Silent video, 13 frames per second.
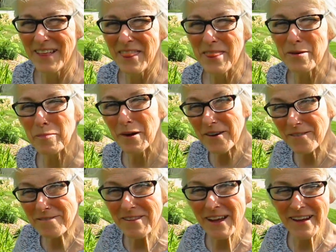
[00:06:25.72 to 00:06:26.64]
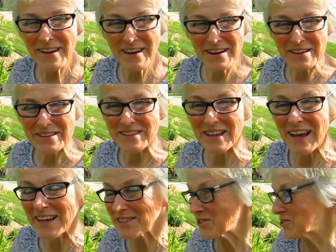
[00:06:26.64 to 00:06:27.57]
The butterfly garden
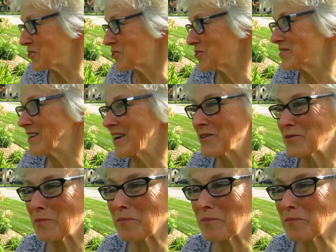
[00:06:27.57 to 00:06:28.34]
has turned out